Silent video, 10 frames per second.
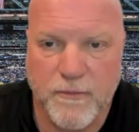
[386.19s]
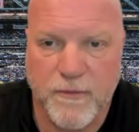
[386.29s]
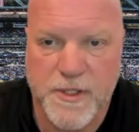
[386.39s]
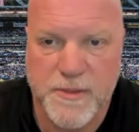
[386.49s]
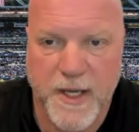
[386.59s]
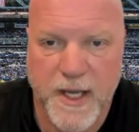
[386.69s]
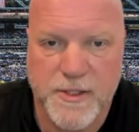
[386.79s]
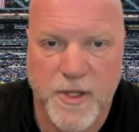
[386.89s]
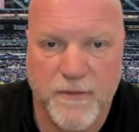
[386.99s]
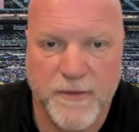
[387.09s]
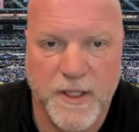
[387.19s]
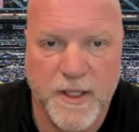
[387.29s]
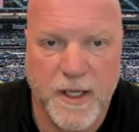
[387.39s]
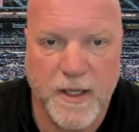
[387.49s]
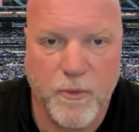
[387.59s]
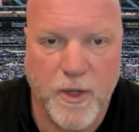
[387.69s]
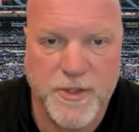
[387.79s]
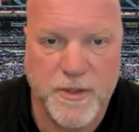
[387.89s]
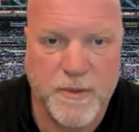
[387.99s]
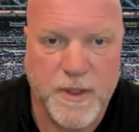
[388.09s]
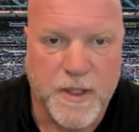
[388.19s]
freezing my ass off in Indiana watching